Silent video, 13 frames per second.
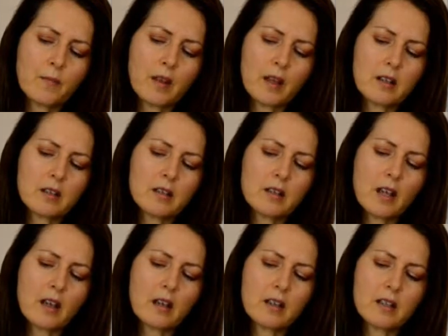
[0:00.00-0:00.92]
And
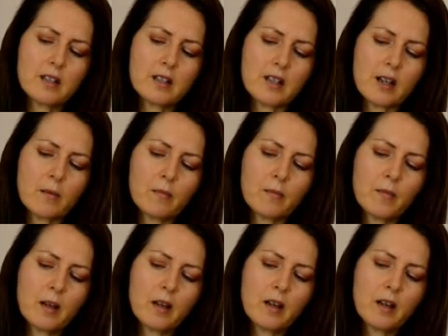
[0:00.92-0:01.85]
yeah, it's
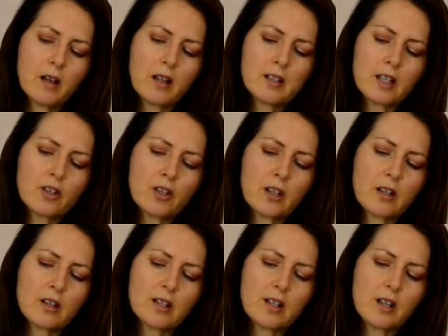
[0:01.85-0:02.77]
actually
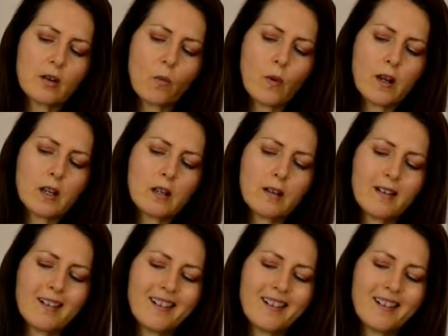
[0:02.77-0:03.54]
considered a weed,